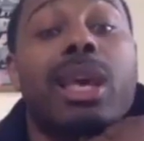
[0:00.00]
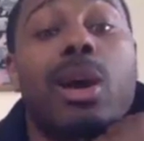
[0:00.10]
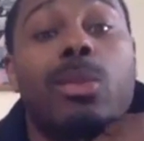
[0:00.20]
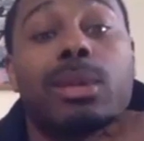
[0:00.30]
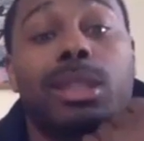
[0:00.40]

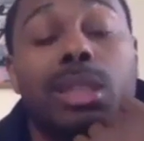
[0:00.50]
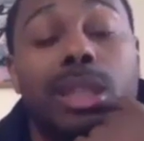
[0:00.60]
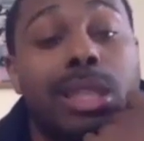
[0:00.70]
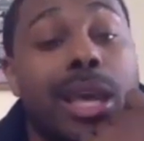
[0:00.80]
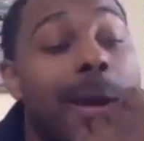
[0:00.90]
help. It
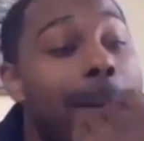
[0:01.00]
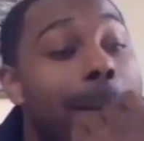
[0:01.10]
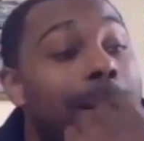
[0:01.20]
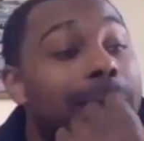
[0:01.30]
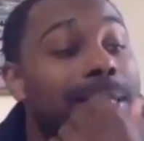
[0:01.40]
does
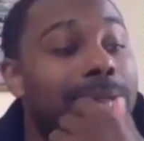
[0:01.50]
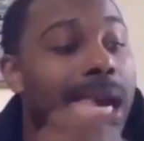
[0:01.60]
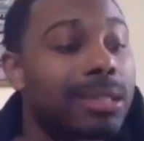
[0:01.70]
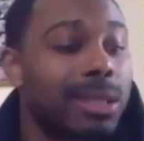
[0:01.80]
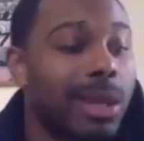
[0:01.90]
help, but it's
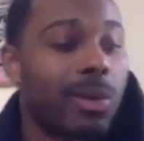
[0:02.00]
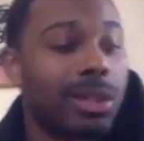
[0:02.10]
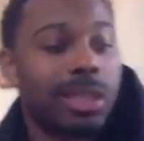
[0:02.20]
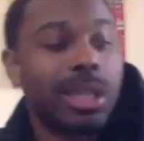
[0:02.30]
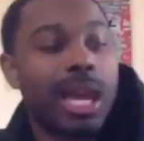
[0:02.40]
not uh,
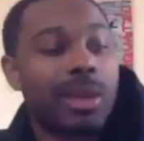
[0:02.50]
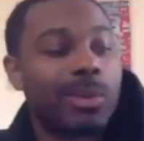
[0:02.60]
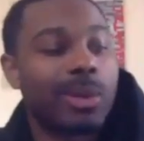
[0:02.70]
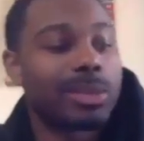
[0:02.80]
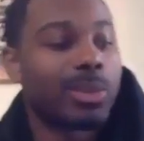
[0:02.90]
totally
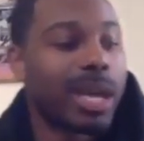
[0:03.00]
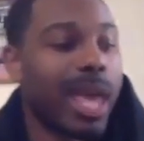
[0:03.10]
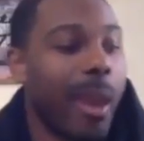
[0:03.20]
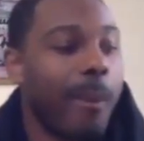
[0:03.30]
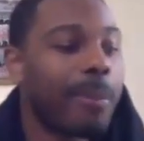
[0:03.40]
like what
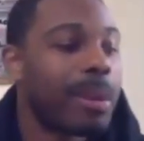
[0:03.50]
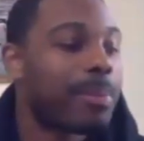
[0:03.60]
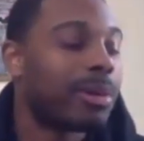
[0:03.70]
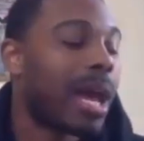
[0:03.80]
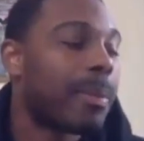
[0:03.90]
what help
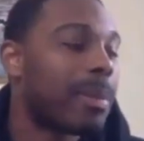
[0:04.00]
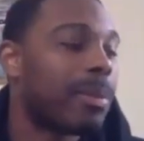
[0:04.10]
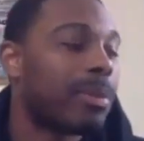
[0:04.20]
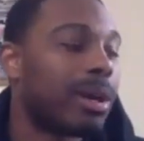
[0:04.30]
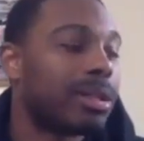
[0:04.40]
people like
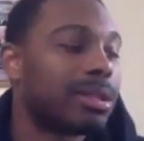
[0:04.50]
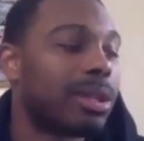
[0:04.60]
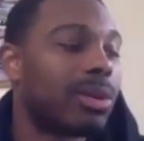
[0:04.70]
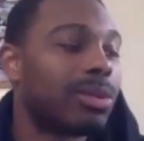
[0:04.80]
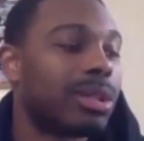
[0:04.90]
people
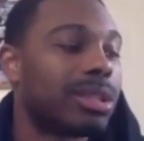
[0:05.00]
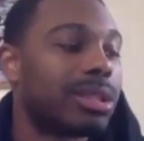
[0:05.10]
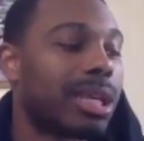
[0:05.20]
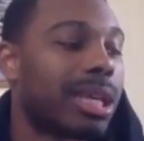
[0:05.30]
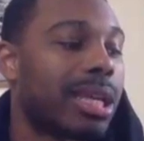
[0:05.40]
under don't. Okay.
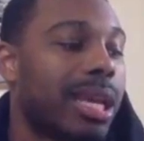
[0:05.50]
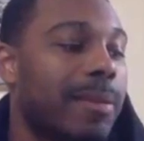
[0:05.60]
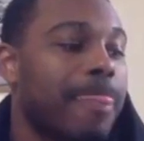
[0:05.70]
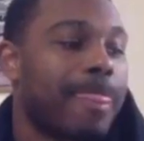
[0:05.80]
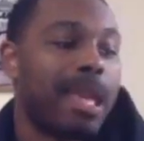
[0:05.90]

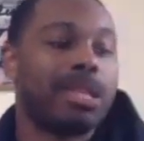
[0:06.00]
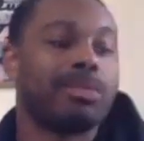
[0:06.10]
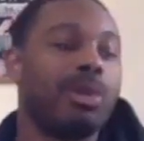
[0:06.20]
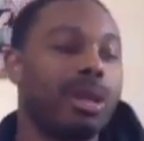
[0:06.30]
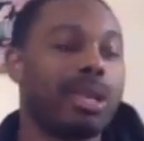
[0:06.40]

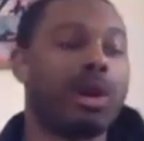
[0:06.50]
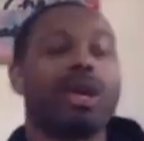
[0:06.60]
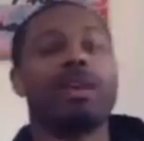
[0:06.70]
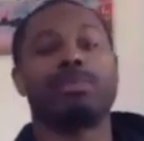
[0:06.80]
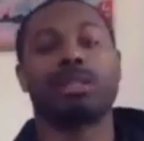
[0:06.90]
It's more
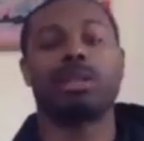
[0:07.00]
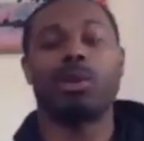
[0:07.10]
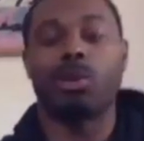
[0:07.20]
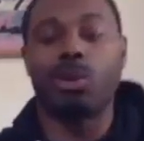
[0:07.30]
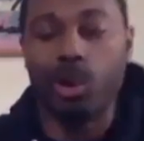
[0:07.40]
your hips
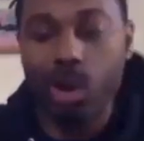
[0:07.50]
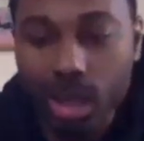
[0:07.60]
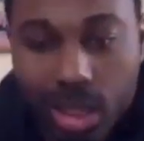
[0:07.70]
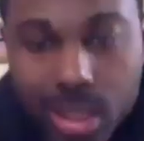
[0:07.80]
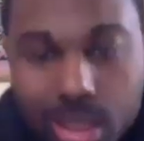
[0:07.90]
and your
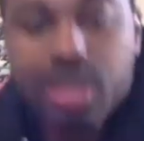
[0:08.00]
core